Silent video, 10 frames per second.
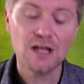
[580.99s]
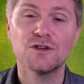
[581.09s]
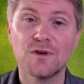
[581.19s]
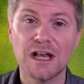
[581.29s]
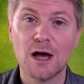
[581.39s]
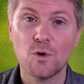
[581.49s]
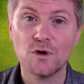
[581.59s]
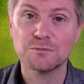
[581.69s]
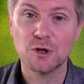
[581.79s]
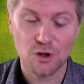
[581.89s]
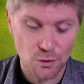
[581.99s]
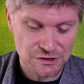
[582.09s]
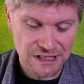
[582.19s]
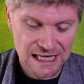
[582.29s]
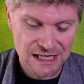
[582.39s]
To find out more and to book your
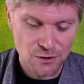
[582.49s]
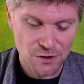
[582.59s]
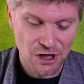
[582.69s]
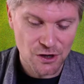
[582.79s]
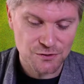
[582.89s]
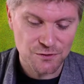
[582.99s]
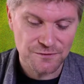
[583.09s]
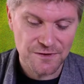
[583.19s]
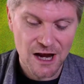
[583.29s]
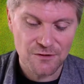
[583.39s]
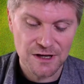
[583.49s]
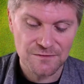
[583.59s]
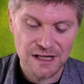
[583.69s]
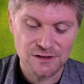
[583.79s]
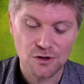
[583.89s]
ticket, you can go to
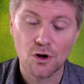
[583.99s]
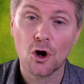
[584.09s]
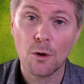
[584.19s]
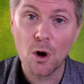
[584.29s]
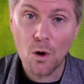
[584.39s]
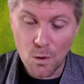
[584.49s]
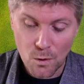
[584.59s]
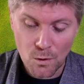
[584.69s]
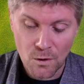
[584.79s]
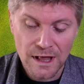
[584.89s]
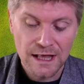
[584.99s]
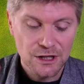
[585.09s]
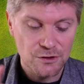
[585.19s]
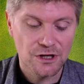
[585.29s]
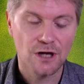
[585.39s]
fairyevents.com or
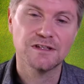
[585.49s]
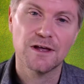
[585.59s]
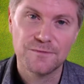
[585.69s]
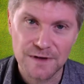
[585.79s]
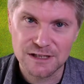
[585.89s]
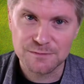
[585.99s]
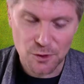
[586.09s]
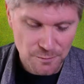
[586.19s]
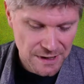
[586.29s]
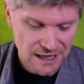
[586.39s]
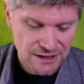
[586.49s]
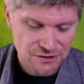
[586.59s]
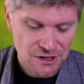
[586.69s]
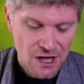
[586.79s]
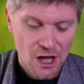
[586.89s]
you can go to their Facebook
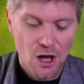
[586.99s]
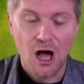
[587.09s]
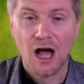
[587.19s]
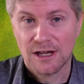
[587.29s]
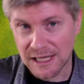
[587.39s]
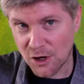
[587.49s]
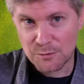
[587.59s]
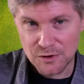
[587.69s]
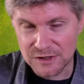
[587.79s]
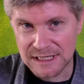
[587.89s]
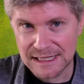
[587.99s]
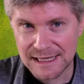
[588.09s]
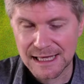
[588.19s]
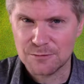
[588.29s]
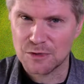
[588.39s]
page, And again, I'll put the
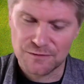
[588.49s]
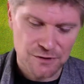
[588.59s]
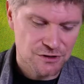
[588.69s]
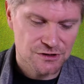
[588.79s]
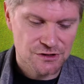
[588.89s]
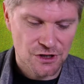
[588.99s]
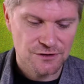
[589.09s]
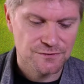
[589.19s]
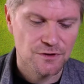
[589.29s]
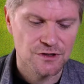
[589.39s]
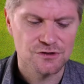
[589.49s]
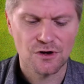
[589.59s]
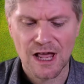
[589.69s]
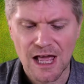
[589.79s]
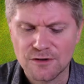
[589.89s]
link in, but if you just search for the
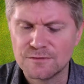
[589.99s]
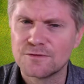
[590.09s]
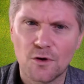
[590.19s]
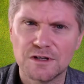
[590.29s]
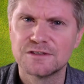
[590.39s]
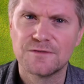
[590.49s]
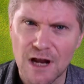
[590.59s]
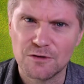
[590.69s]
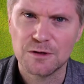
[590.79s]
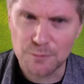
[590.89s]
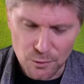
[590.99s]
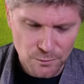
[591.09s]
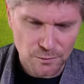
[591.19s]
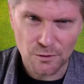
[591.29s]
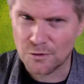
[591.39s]
Dryad and Forest Fairy
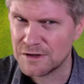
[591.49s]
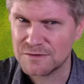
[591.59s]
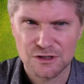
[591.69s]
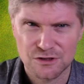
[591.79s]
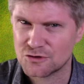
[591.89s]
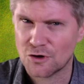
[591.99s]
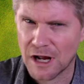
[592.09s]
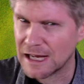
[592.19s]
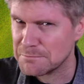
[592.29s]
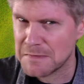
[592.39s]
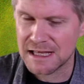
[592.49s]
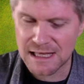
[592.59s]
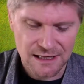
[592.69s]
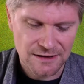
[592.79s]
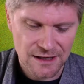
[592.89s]
Ball, or even just Dryad may
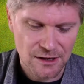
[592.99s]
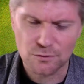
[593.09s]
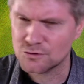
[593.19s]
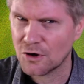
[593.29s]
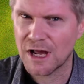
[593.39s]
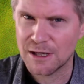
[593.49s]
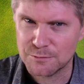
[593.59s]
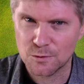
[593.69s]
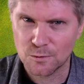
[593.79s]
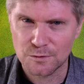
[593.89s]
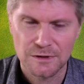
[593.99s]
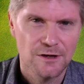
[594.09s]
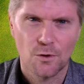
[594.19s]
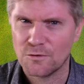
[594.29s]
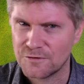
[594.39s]
get you there, or Dryad Ball
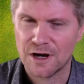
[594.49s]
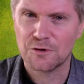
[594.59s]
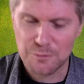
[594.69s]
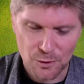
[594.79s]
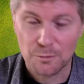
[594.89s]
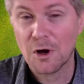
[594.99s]
or Fairy Ball.